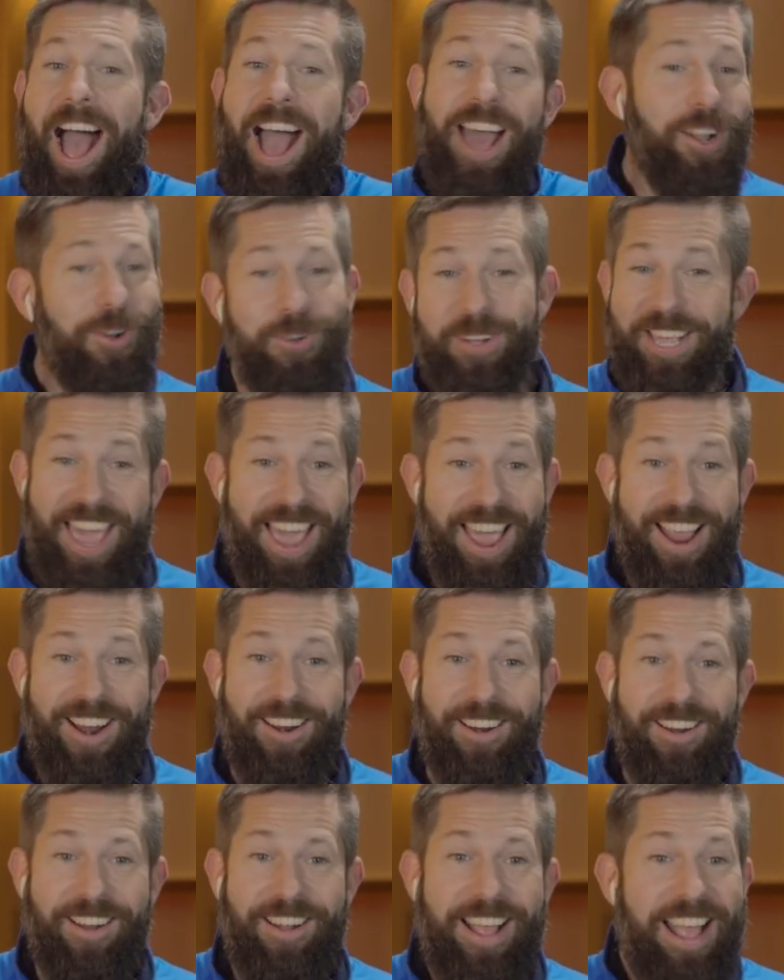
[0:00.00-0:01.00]
I don't
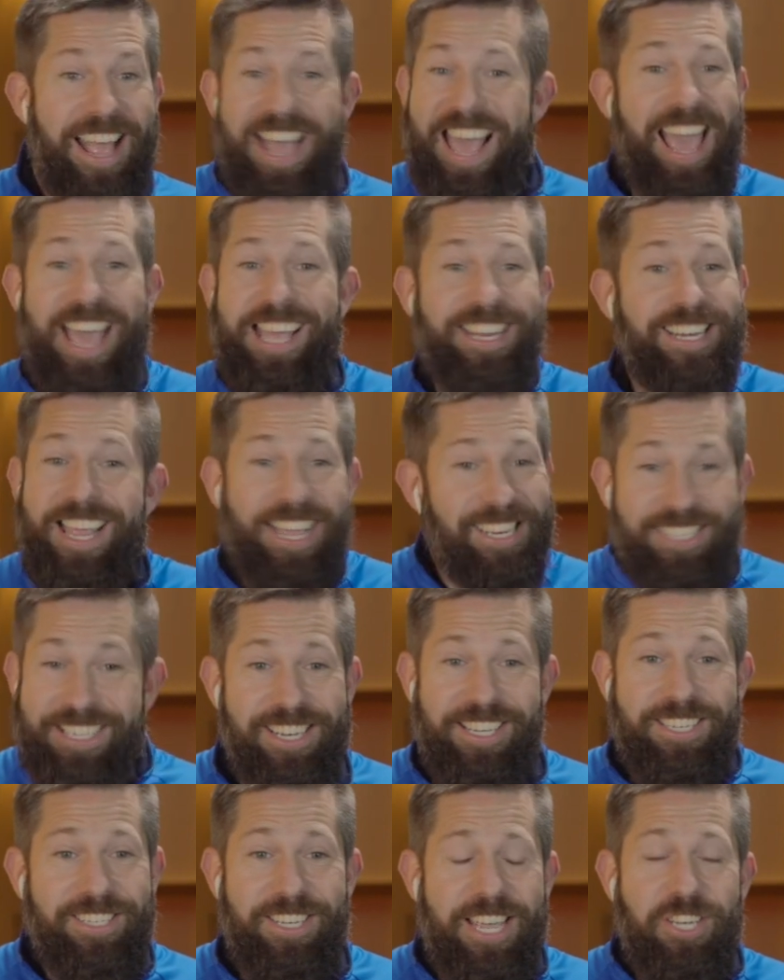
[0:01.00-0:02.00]
care. It,
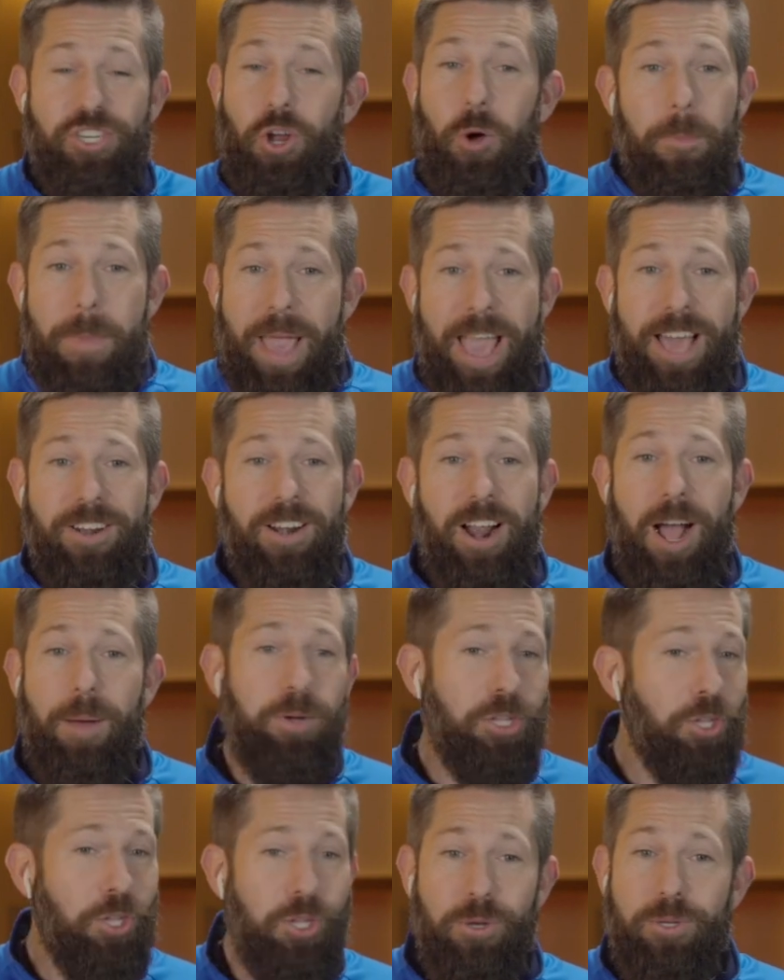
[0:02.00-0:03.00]
it, it don't matter. I'm
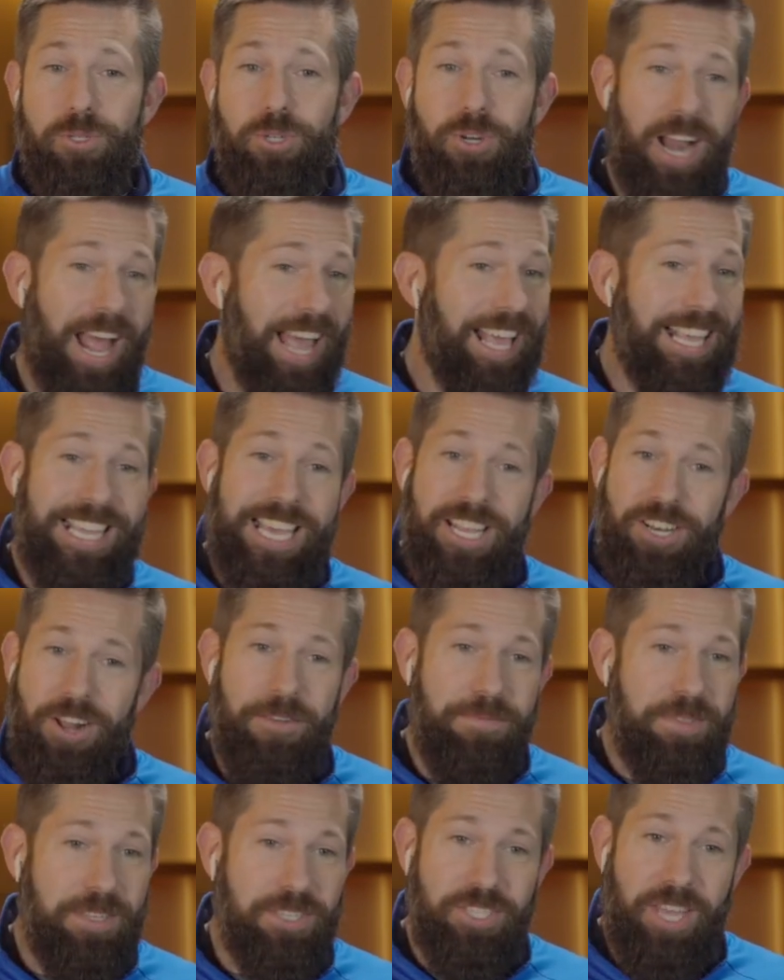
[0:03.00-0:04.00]
a loser. I ain't getting
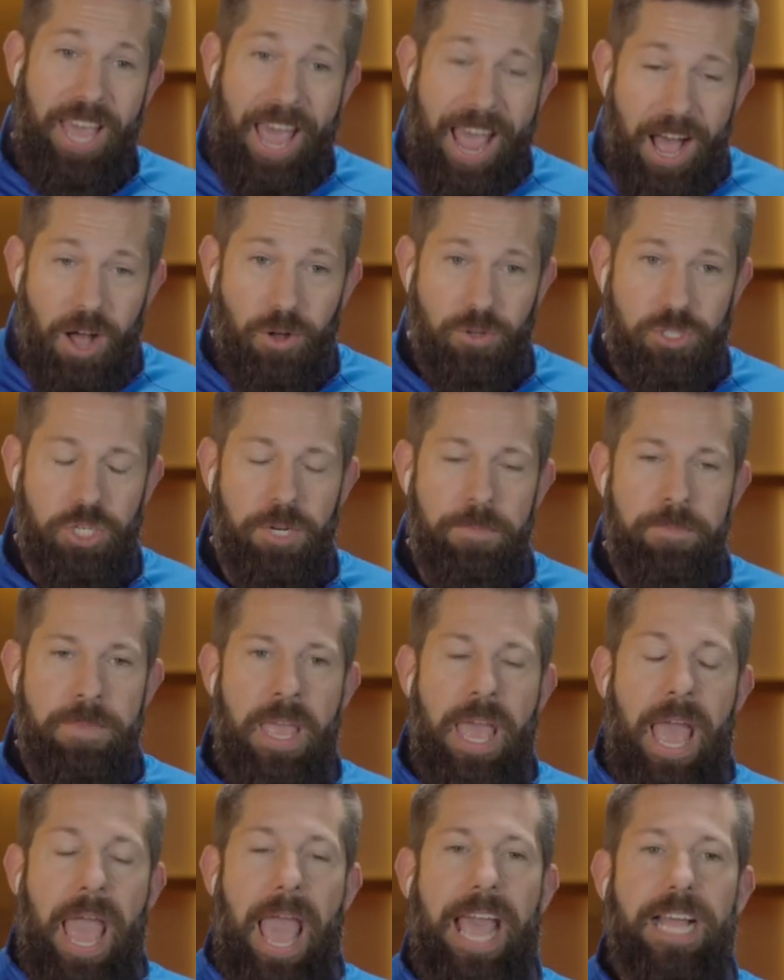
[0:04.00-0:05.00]
off this couch.
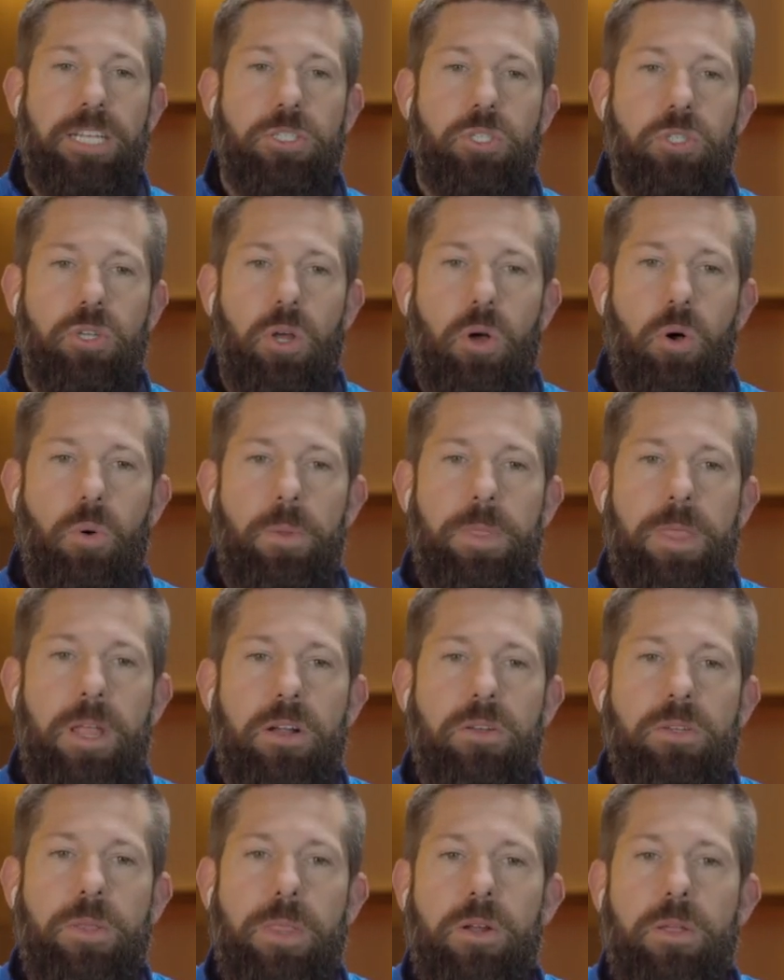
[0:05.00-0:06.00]
And so
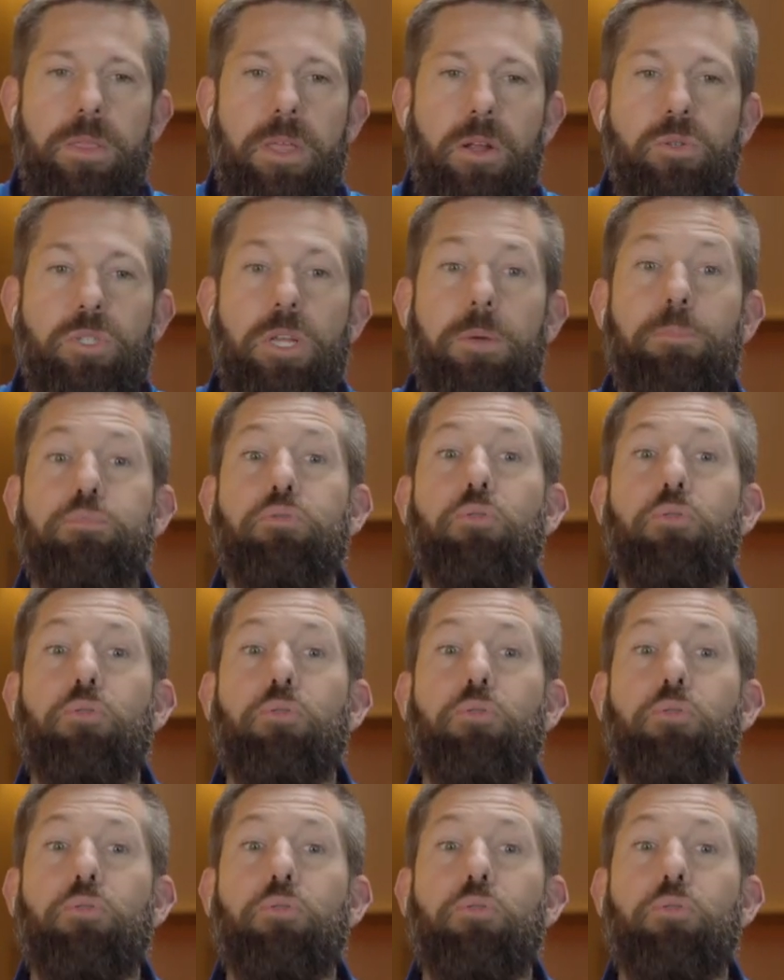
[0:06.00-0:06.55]
there, there, there was a